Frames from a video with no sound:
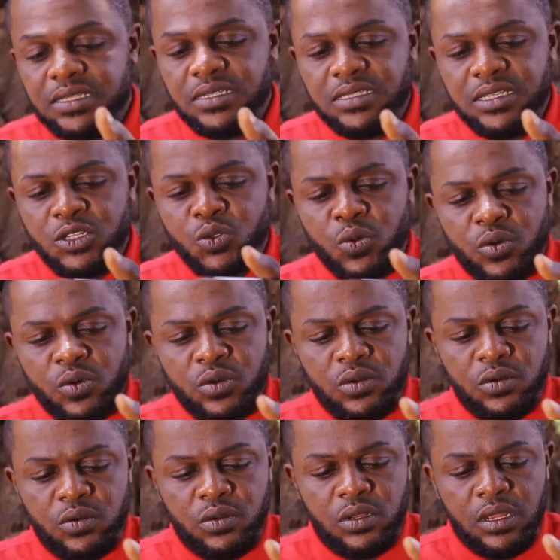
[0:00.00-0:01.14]
guess it's network.
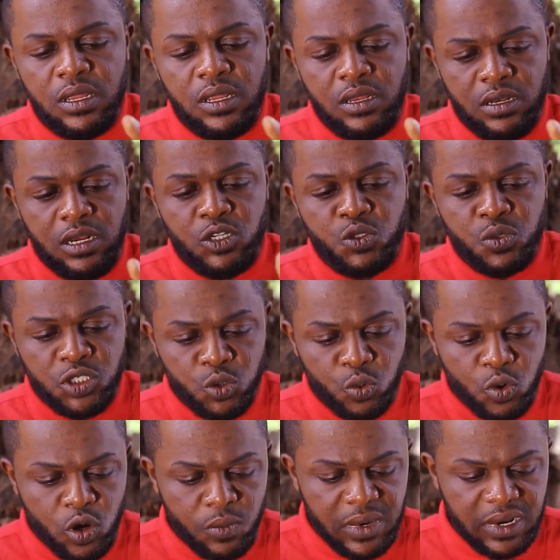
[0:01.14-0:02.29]
Let's wait,
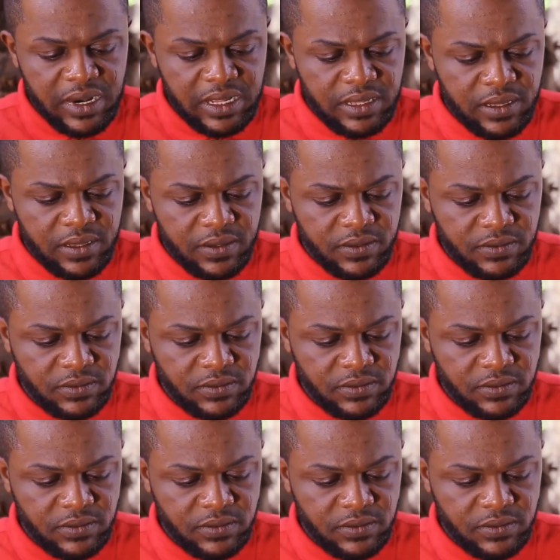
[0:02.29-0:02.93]
she will call back later.